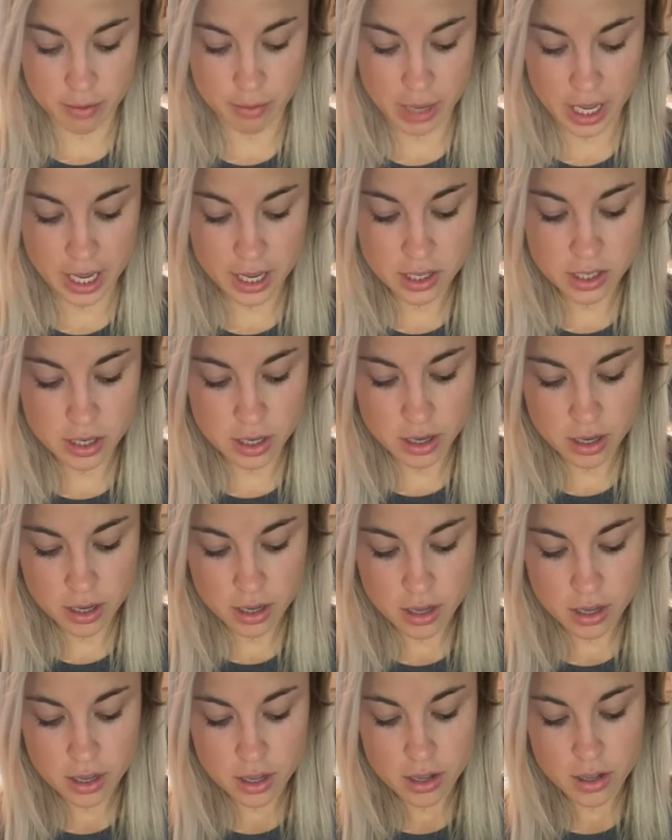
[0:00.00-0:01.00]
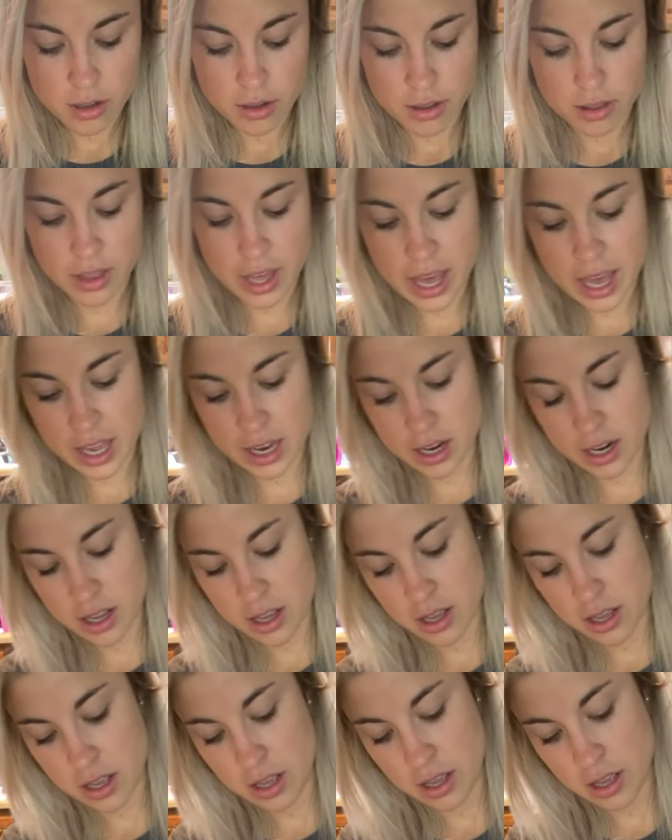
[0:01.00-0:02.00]
meat, then
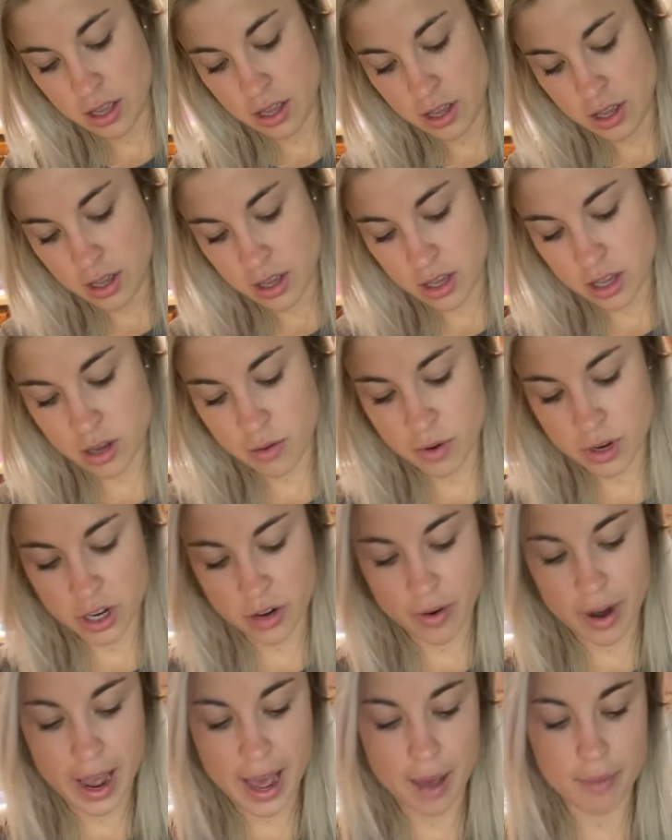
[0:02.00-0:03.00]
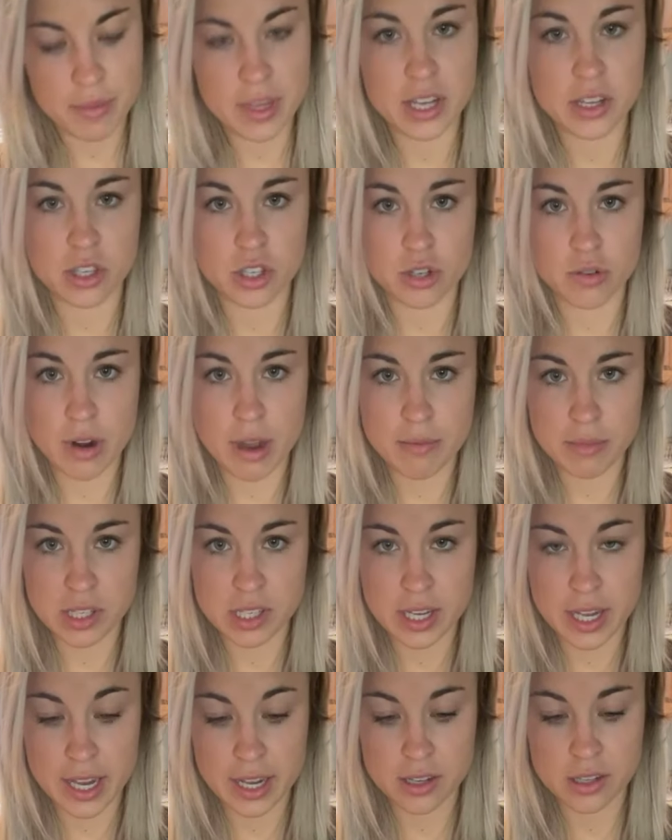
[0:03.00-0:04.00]
you would grab these
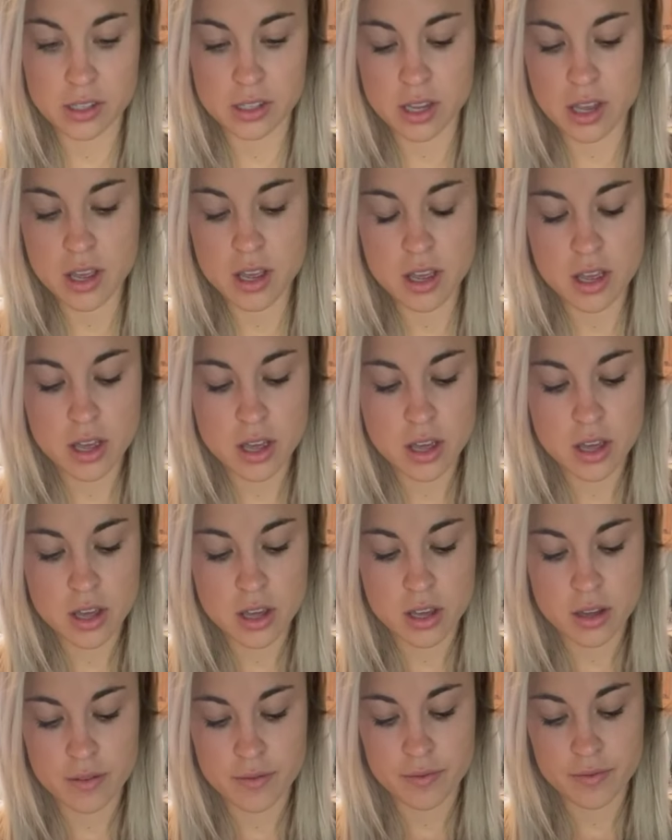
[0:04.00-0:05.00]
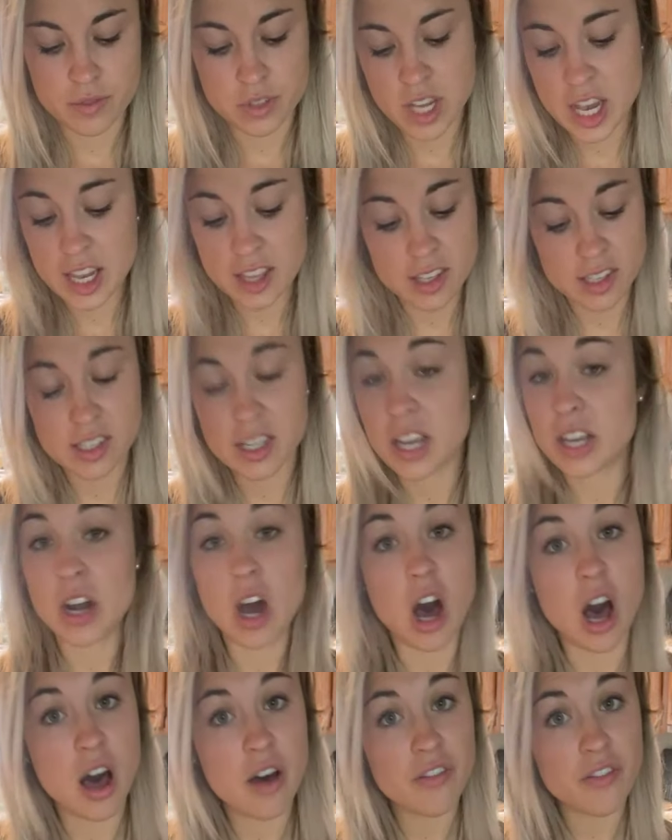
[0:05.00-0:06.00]
drumsticks, take the skin
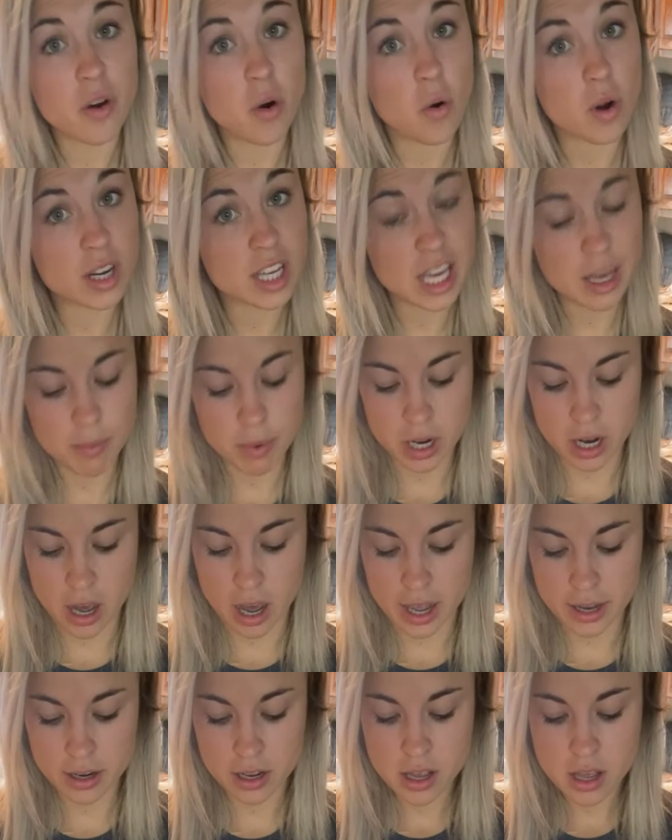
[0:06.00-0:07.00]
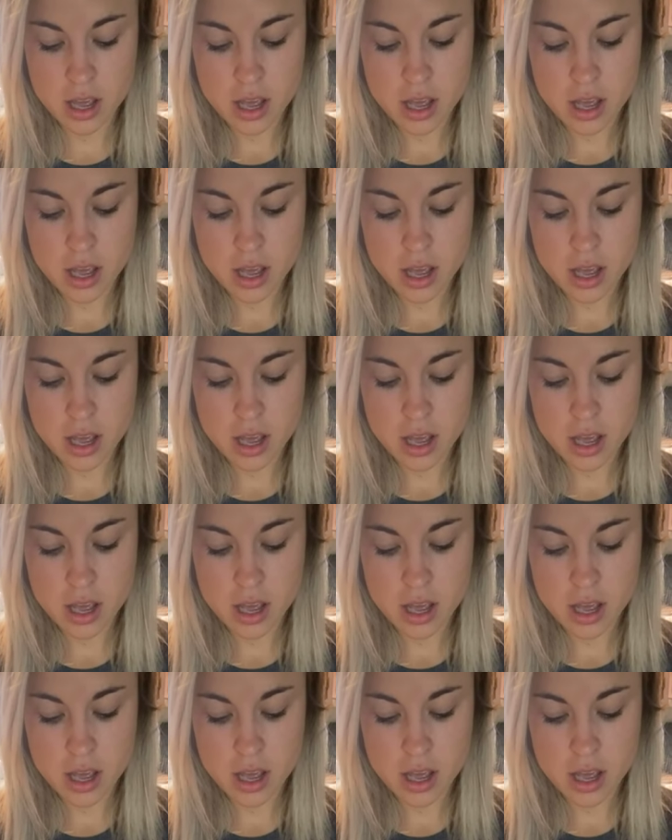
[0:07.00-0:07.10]
off or keep it on.